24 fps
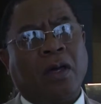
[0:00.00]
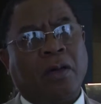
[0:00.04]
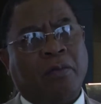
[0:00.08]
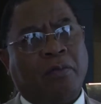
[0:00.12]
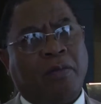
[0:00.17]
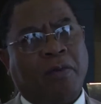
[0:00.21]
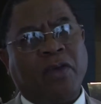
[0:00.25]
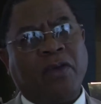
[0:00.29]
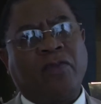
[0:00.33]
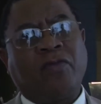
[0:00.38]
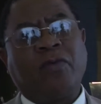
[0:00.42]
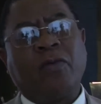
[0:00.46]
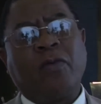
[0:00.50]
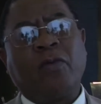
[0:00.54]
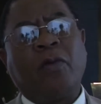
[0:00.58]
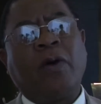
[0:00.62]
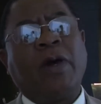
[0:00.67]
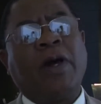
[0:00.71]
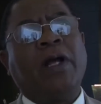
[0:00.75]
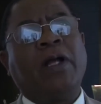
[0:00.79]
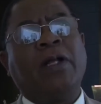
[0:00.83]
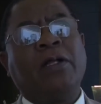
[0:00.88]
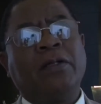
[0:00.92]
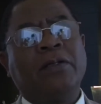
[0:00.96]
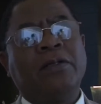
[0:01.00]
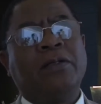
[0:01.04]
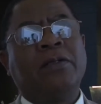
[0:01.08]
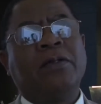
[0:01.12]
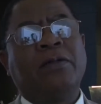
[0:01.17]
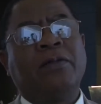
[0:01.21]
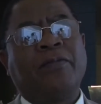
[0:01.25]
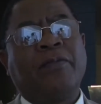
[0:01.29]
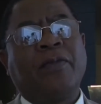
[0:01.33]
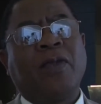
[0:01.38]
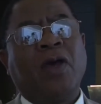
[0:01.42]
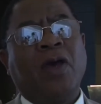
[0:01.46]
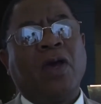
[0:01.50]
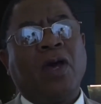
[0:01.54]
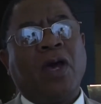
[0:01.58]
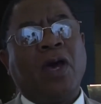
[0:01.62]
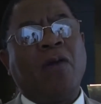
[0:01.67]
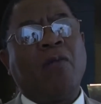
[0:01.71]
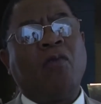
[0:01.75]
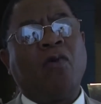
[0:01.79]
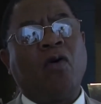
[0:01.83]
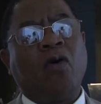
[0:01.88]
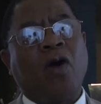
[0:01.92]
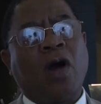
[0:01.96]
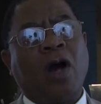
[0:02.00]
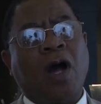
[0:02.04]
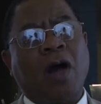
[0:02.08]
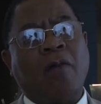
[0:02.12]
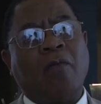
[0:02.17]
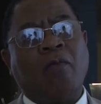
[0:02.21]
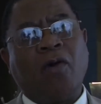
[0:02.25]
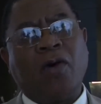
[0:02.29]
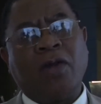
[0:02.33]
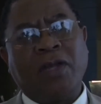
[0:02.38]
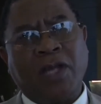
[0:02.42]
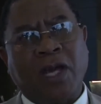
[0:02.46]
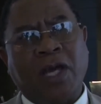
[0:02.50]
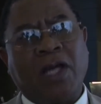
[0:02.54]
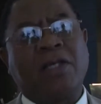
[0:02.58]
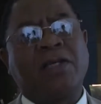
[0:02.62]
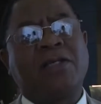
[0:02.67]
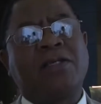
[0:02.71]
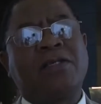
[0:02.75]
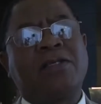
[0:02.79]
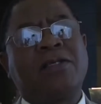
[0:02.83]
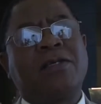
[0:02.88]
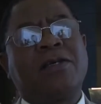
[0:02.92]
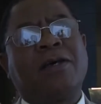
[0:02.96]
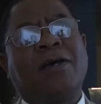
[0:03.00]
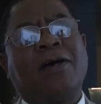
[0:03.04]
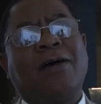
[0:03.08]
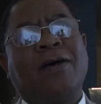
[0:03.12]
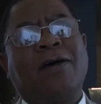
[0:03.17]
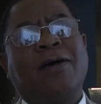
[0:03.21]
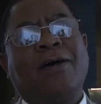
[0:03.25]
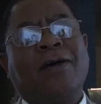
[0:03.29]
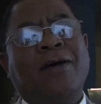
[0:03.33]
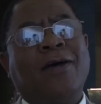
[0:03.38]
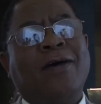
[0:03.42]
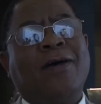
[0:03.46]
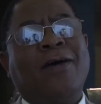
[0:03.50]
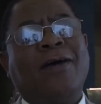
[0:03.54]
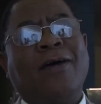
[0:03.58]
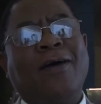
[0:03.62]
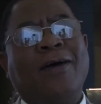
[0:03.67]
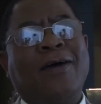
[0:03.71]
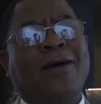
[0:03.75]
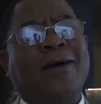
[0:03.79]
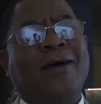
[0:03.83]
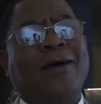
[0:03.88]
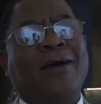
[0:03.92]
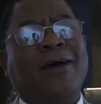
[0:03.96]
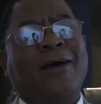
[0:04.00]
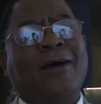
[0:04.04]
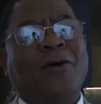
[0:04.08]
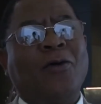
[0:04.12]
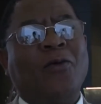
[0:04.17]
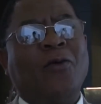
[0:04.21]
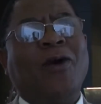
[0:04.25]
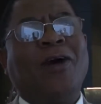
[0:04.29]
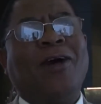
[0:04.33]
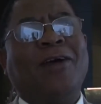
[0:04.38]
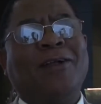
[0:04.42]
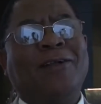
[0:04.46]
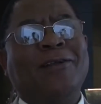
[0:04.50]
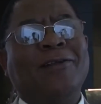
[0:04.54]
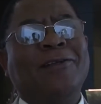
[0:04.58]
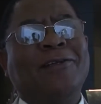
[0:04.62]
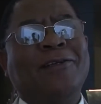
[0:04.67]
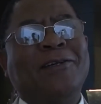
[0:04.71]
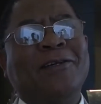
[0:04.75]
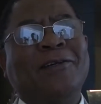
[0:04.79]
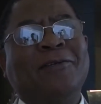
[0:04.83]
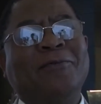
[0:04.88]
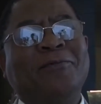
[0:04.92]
peaceful world, yes, a more harmonious world.